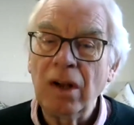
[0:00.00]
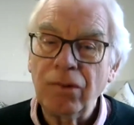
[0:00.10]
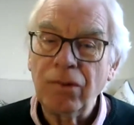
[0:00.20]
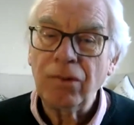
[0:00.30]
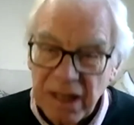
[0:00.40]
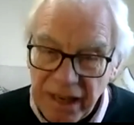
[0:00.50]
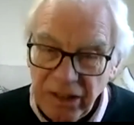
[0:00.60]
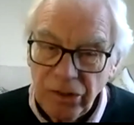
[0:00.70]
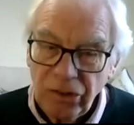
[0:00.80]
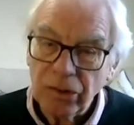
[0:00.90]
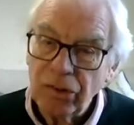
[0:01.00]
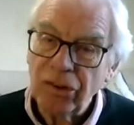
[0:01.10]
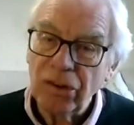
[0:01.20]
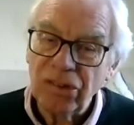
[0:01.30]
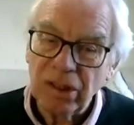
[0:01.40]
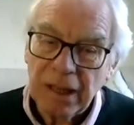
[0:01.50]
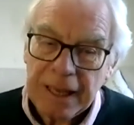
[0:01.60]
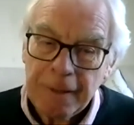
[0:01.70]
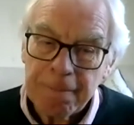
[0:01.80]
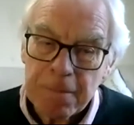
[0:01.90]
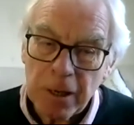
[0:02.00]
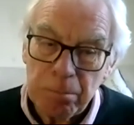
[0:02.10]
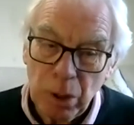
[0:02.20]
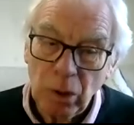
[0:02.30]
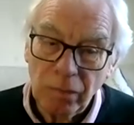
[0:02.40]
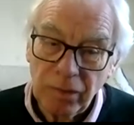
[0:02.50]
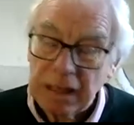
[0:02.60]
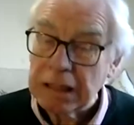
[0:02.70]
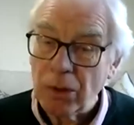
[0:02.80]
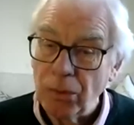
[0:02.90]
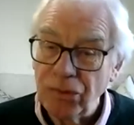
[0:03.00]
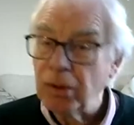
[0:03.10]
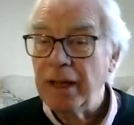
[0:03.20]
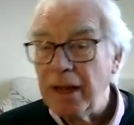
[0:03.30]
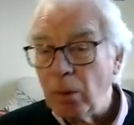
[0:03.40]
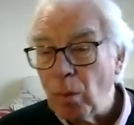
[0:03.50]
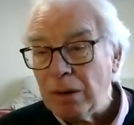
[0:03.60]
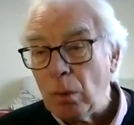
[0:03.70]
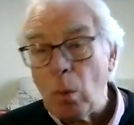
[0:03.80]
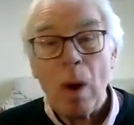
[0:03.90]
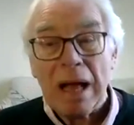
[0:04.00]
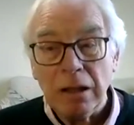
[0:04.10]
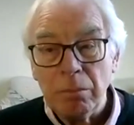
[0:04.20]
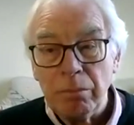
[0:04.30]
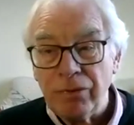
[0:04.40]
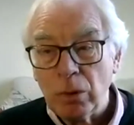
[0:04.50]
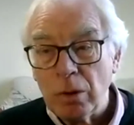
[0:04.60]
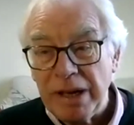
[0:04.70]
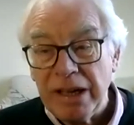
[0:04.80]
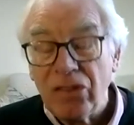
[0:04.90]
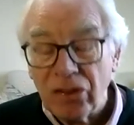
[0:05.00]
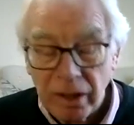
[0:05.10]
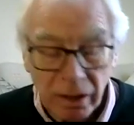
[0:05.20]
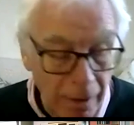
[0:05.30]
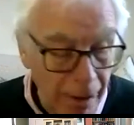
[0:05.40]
from Kenyon Junction to Leigh and Bolton closed. So it went well before Beeching